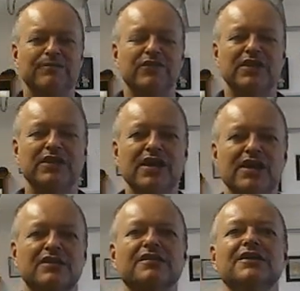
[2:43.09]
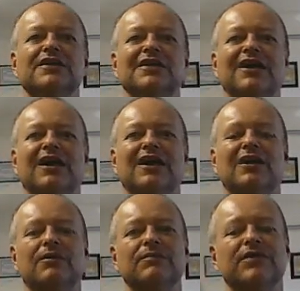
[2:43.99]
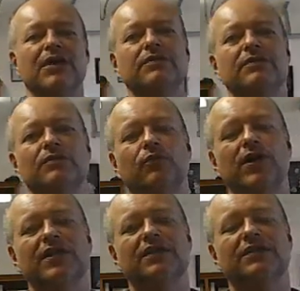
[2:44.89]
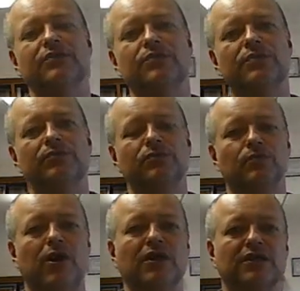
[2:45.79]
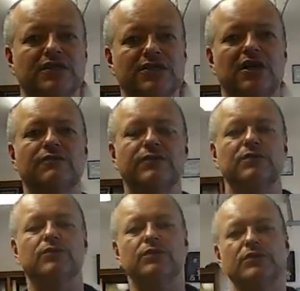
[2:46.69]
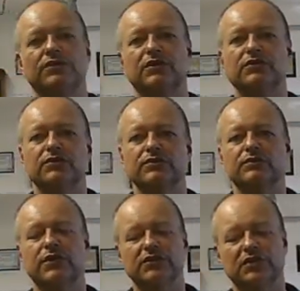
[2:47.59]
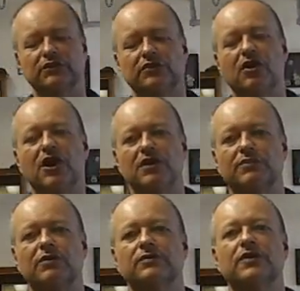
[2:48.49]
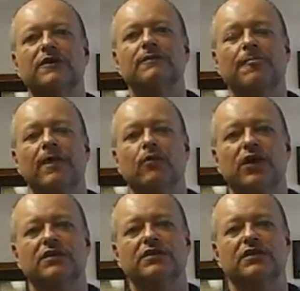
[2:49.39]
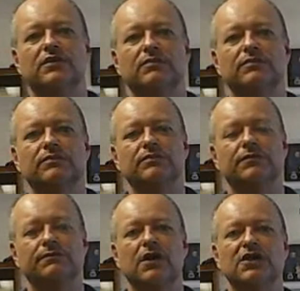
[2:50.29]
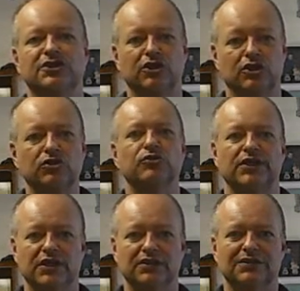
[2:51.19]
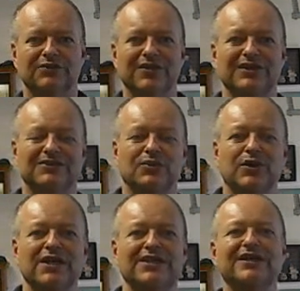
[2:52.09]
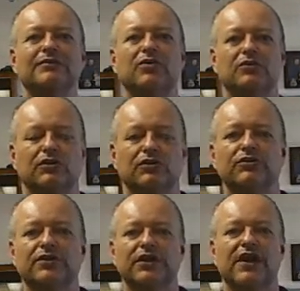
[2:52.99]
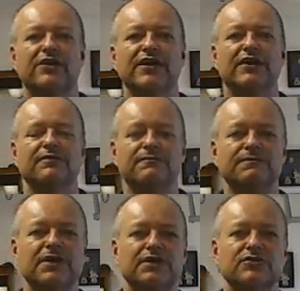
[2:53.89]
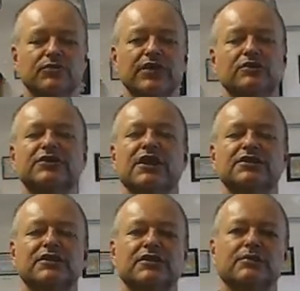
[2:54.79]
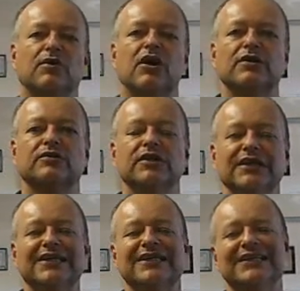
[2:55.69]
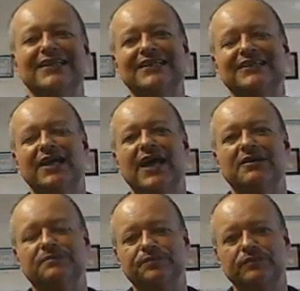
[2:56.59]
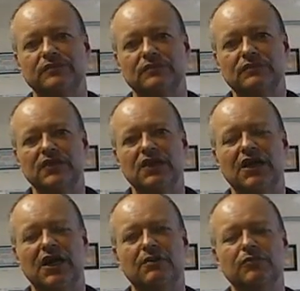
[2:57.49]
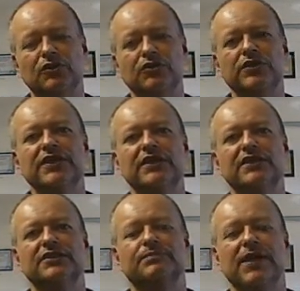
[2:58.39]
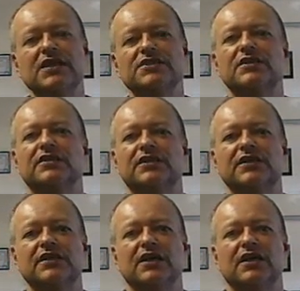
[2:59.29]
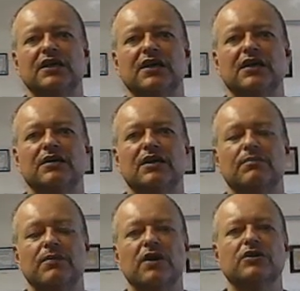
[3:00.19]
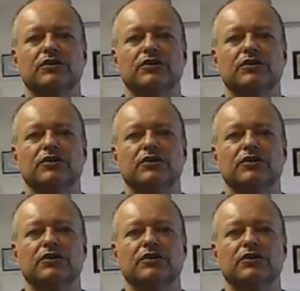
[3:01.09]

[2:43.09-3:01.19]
And then what through the model itself, when I start to talk about what defines learning, okay, this whole idea about learning, how that fits or intersects into the model, is that learning is basically a marker,